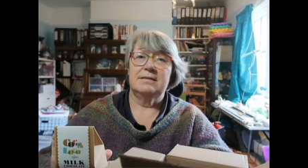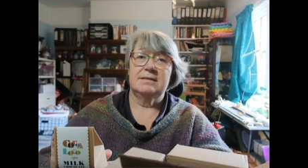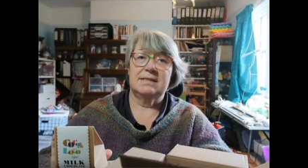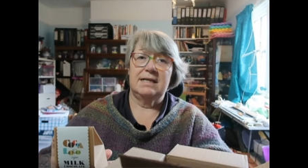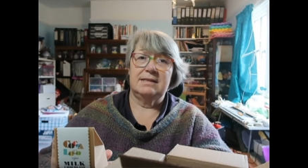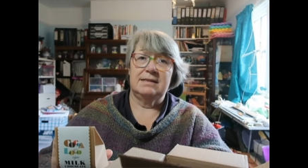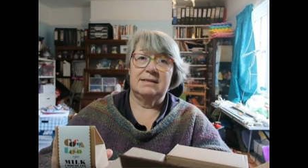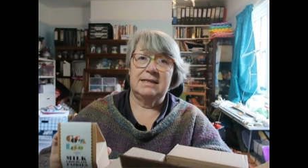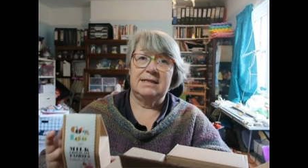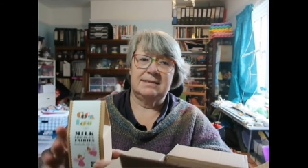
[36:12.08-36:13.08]
sent
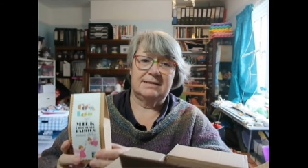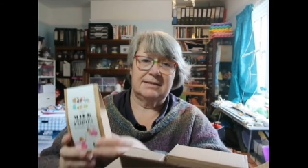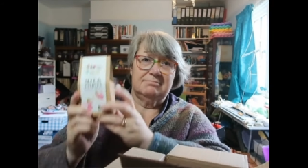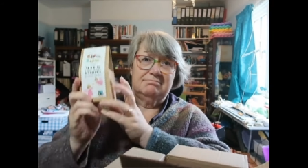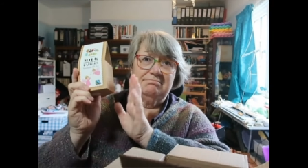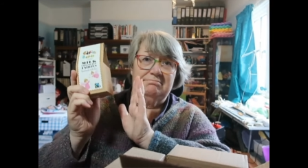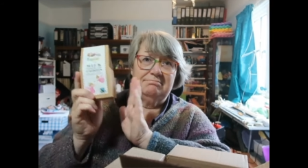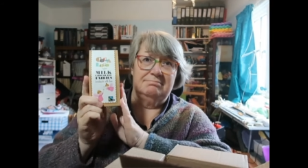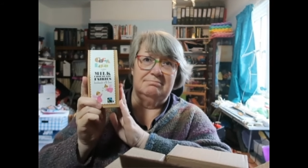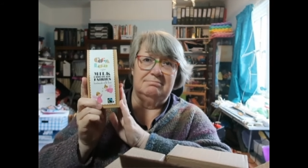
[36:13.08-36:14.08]
these
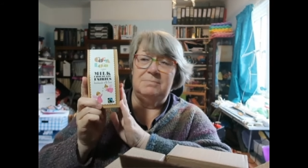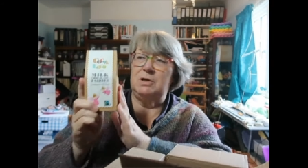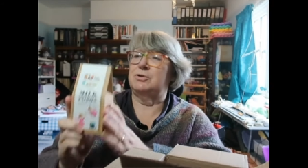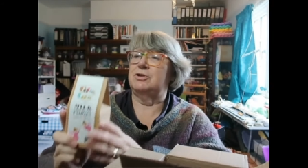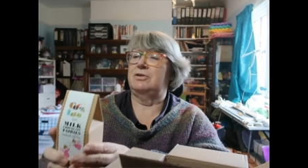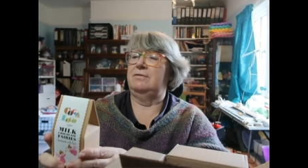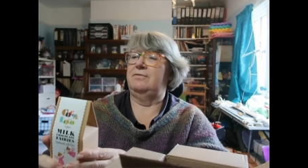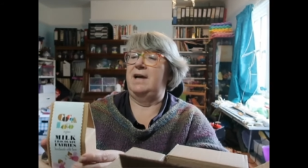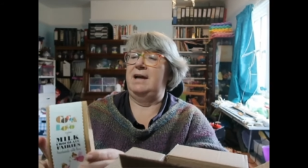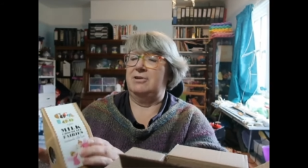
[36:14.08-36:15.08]
milk chocolate
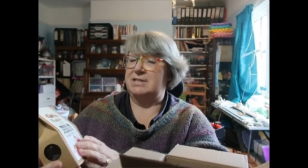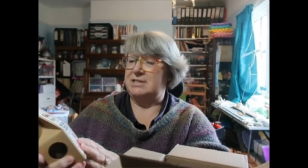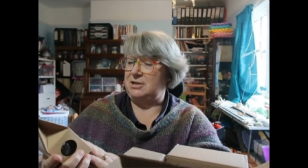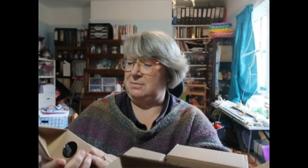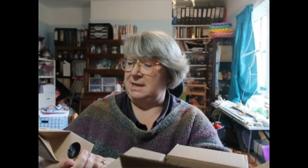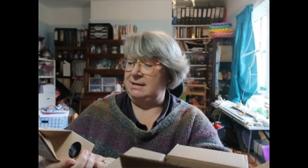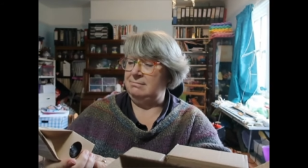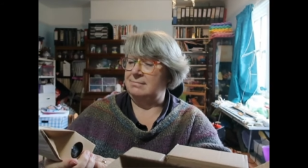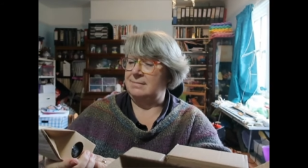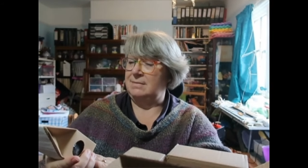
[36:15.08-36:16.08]
fairies to me,
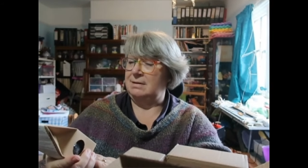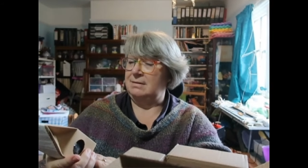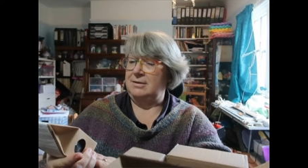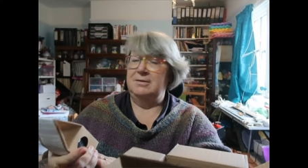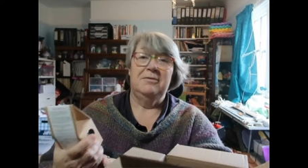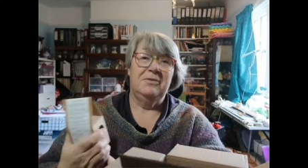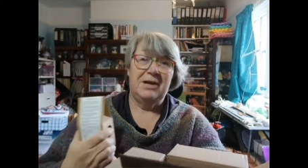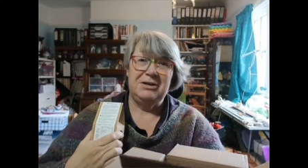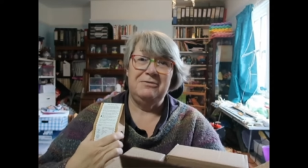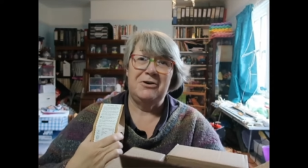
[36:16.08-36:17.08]

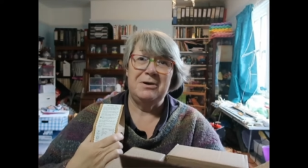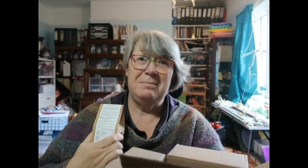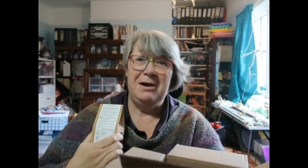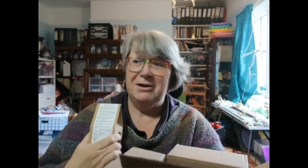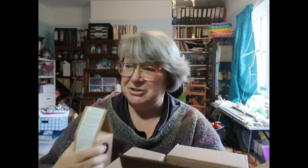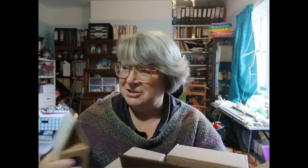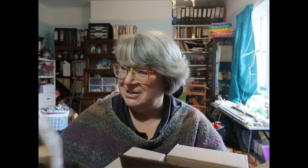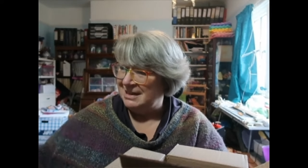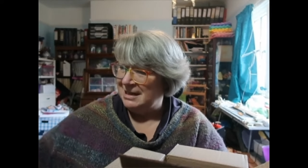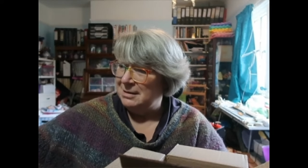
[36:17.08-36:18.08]
thank you very much.
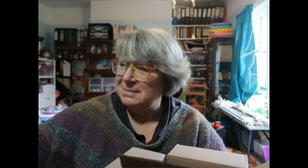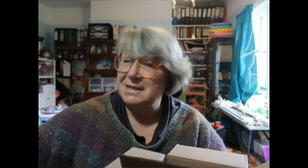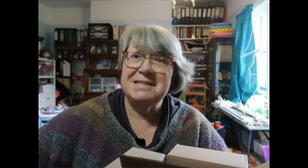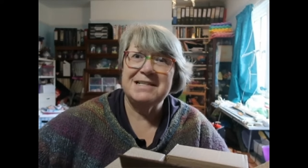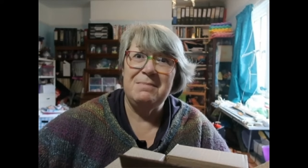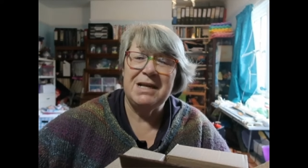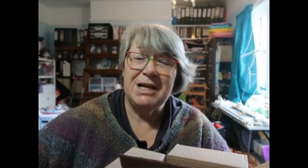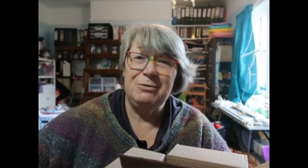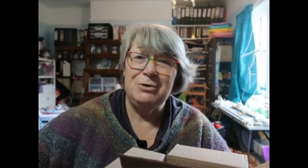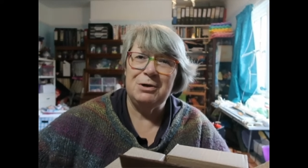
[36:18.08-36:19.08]
Please let me
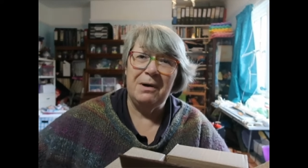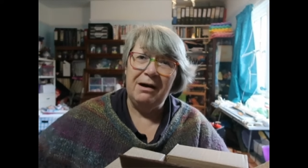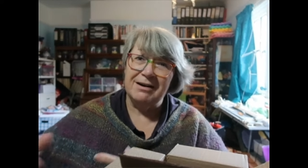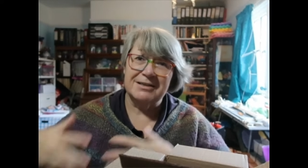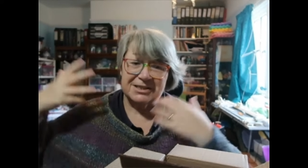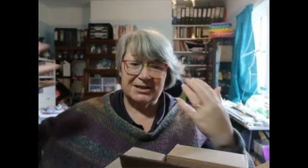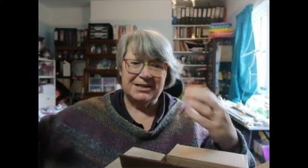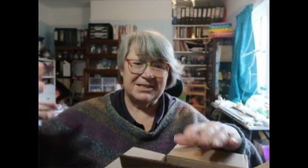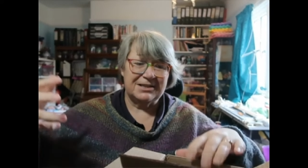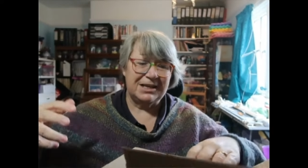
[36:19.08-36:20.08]
know who you are, because I'd
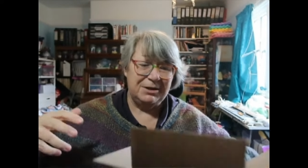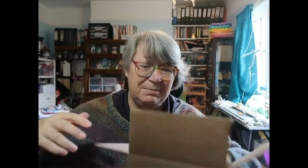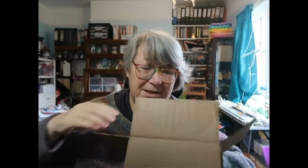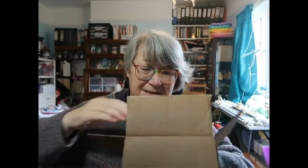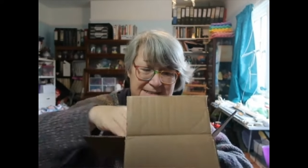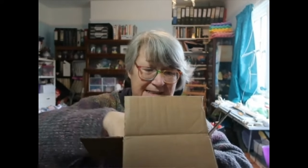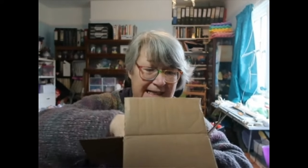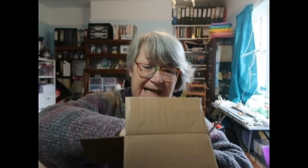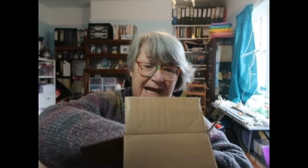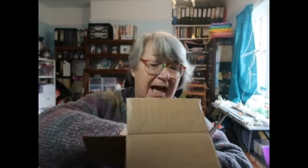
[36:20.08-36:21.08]
like to thank you
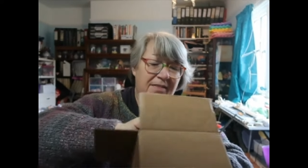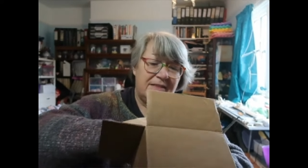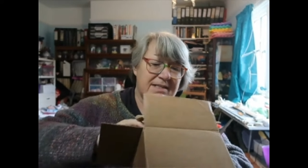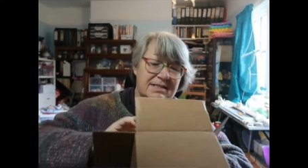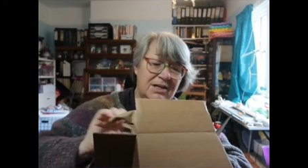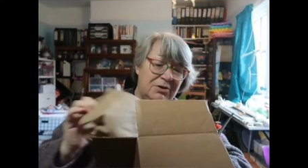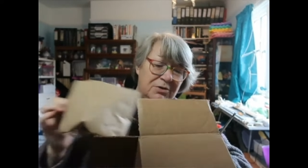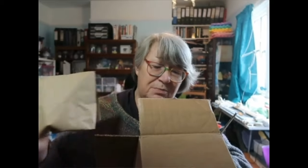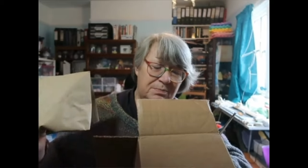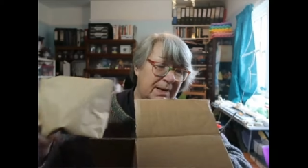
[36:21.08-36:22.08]
personally. There's
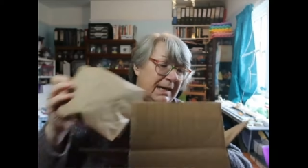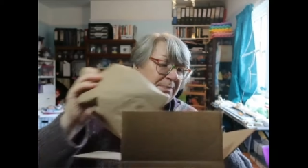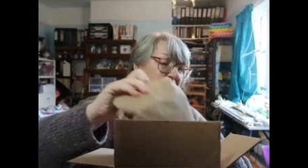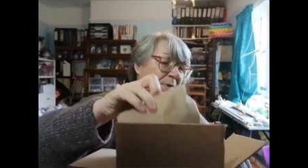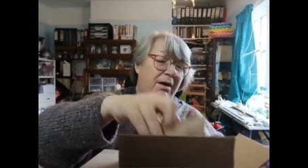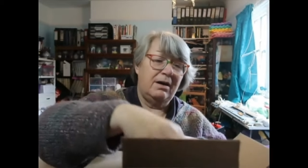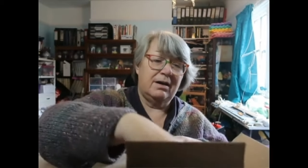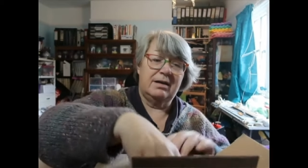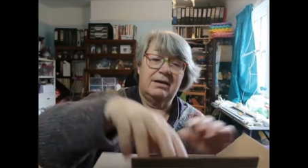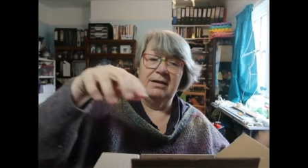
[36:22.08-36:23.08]
no paperwork,
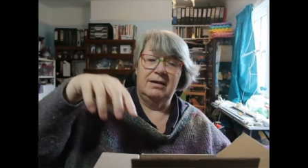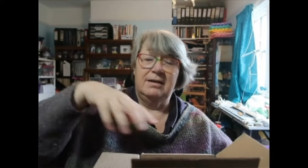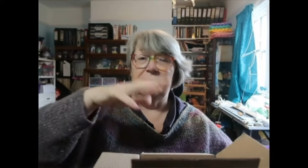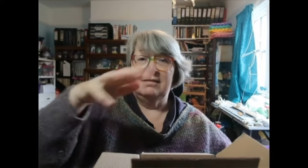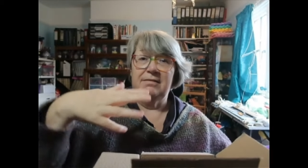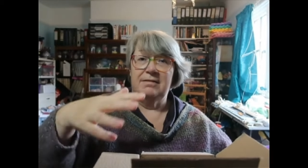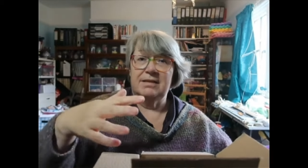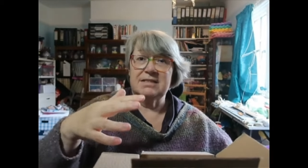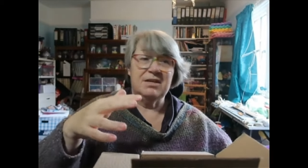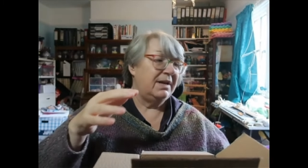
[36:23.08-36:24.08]

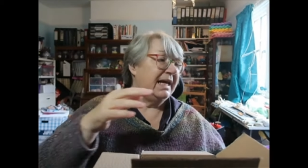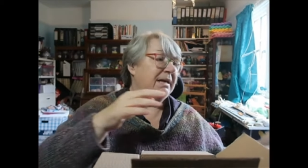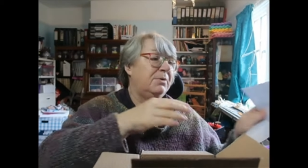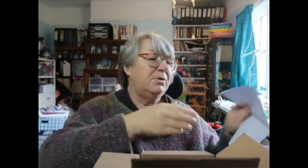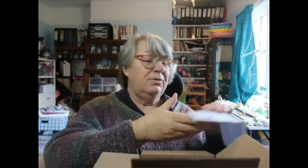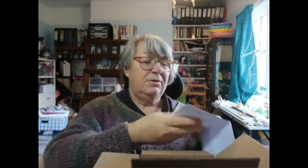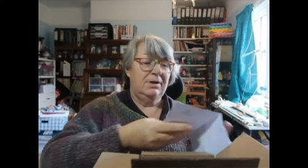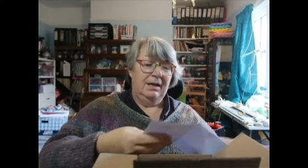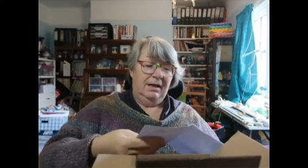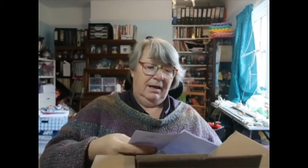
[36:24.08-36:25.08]
there's no label.
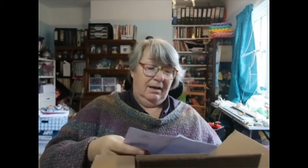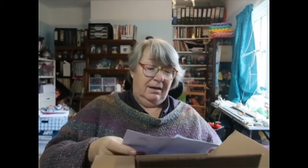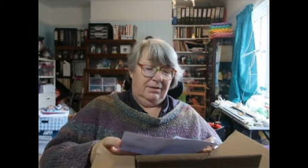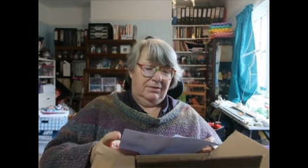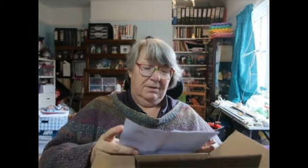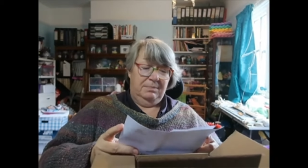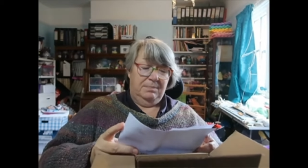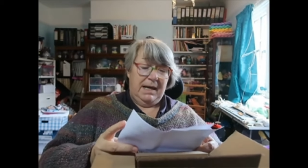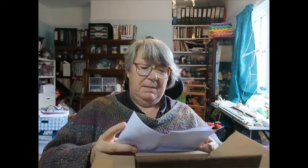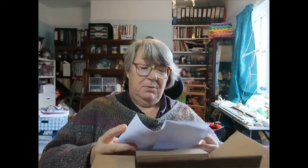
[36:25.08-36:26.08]
The
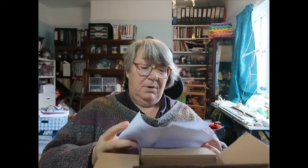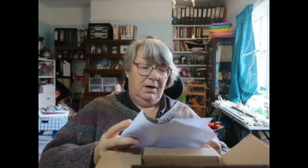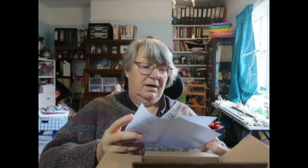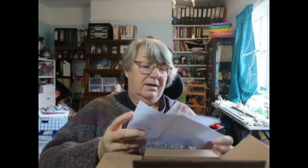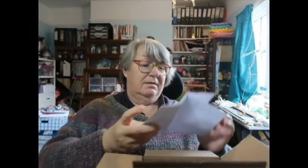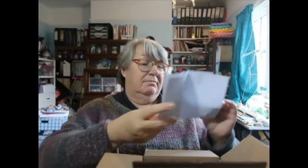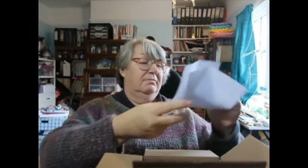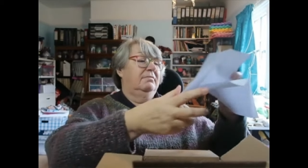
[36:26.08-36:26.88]
paperwork